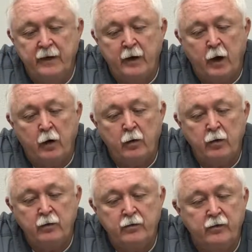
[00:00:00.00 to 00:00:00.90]

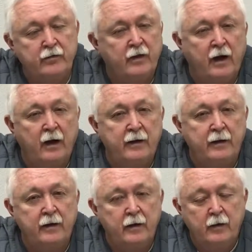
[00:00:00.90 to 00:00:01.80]
our
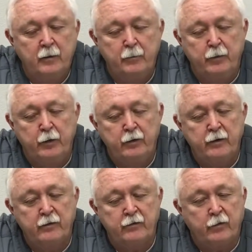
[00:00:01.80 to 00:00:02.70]
society, beauty
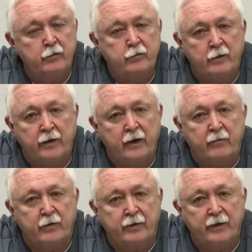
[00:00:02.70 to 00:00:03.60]
is virtually
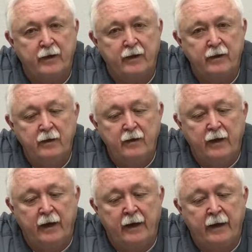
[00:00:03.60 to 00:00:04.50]
everything,
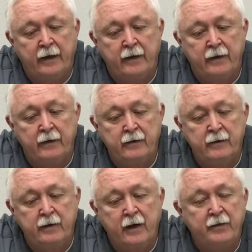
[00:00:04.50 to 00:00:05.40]

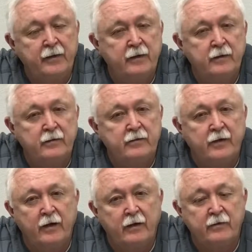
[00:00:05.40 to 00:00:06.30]
and nothing
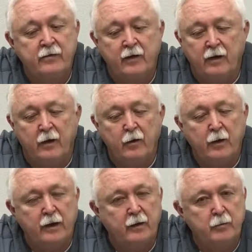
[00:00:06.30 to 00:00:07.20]
says hello
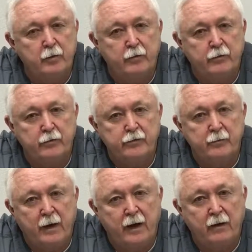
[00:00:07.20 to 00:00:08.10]
like a beautiful
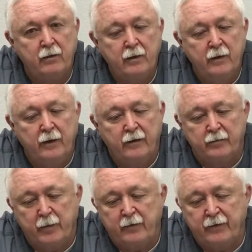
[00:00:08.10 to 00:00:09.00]
smile. As a
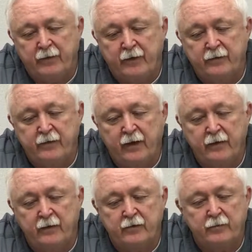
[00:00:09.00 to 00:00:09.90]
matter of fact, they say
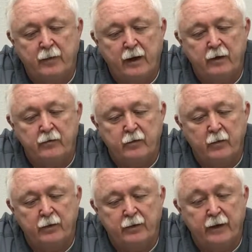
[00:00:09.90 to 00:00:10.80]
that a smile is the
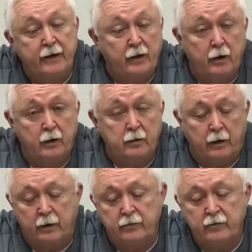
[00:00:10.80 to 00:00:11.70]
only thing, a hug,
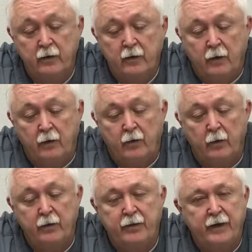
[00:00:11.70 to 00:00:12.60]
I guess, or the
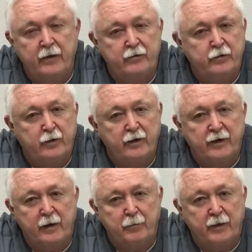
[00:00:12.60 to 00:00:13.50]
only thing that you can
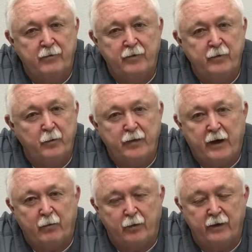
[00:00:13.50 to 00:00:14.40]
keep giving
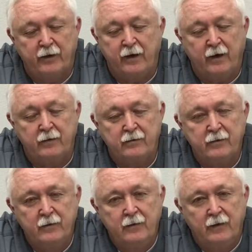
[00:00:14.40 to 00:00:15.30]
without running
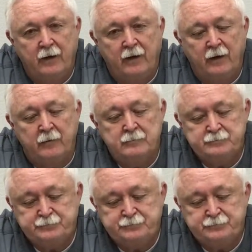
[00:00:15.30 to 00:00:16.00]
out.